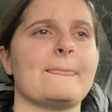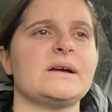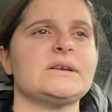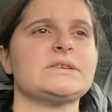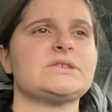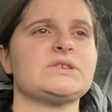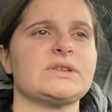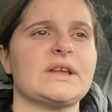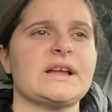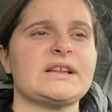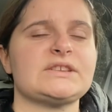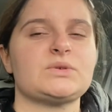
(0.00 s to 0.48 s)

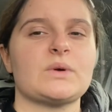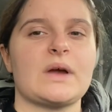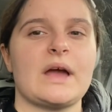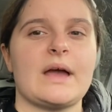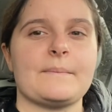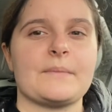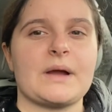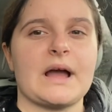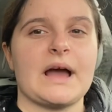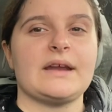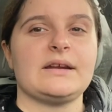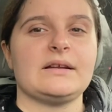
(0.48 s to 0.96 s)
So that's why
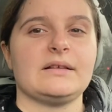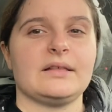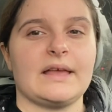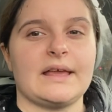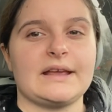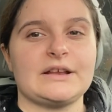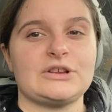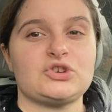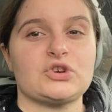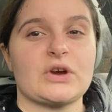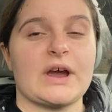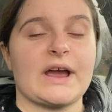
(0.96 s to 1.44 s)
I'm kind of
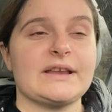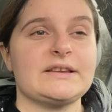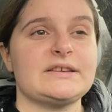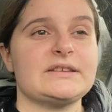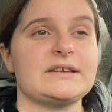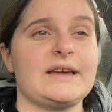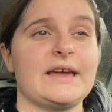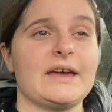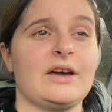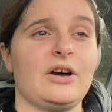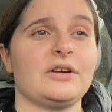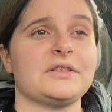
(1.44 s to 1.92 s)
like trying to
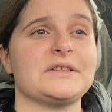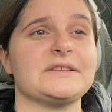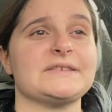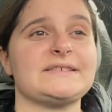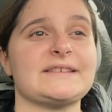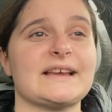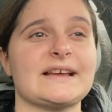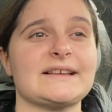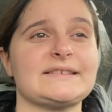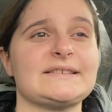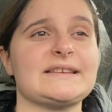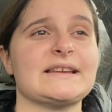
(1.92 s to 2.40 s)
get all this
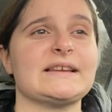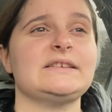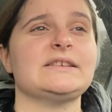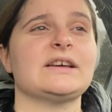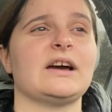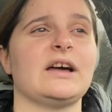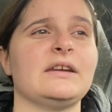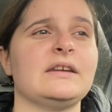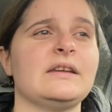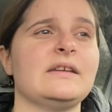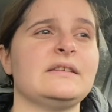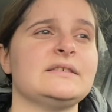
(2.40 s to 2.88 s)
testing
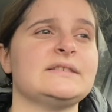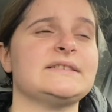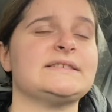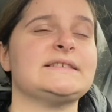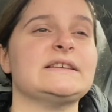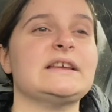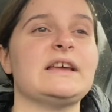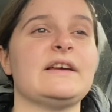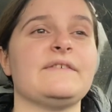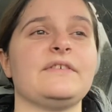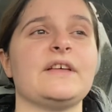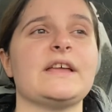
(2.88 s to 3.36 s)
done and
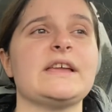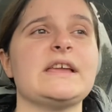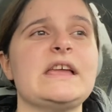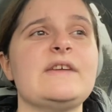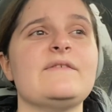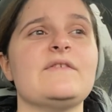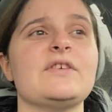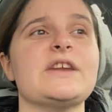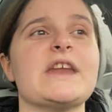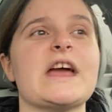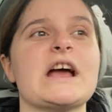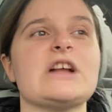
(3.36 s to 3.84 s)
see if like
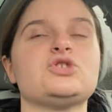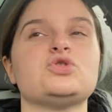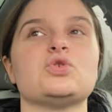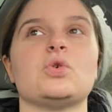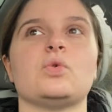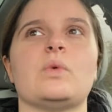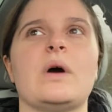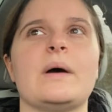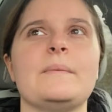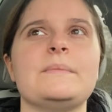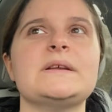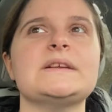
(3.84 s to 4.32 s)
even natural
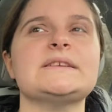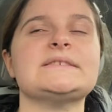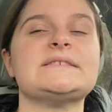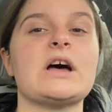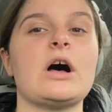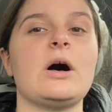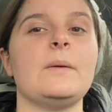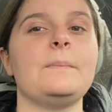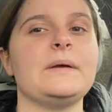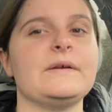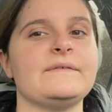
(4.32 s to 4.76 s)
remedies help.